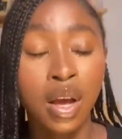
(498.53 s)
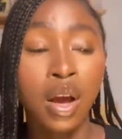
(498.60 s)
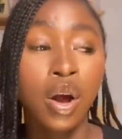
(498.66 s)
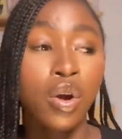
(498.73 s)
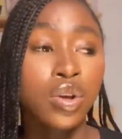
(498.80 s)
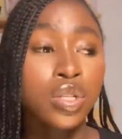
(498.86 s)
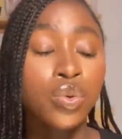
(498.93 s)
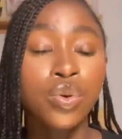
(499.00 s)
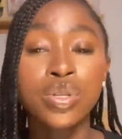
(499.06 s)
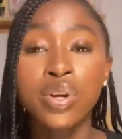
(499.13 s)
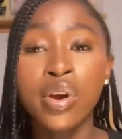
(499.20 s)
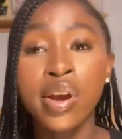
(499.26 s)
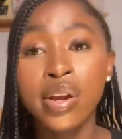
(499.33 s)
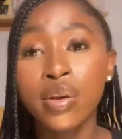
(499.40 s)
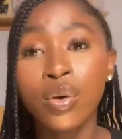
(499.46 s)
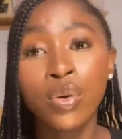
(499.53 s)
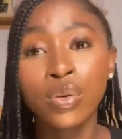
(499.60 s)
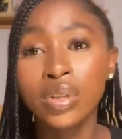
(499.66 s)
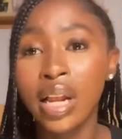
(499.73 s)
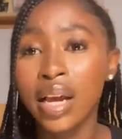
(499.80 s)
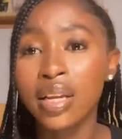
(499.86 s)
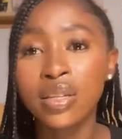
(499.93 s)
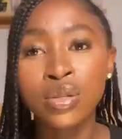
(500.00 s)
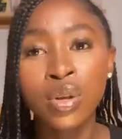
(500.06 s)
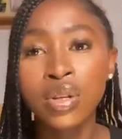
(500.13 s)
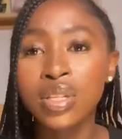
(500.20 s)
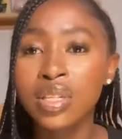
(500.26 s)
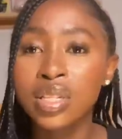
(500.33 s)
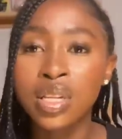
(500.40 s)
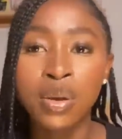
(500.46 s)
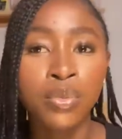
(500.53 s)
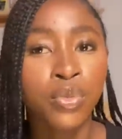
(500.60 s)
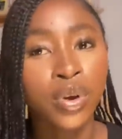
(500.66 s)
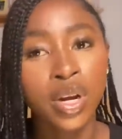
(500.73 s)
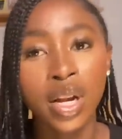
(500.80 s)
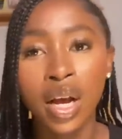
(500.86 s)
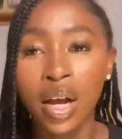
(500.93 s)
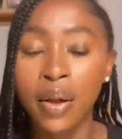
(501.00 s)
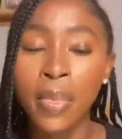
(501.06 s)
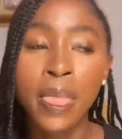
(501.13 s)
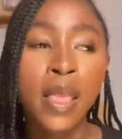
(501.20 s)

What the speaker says: because it was already cold. Like it's not the same weather.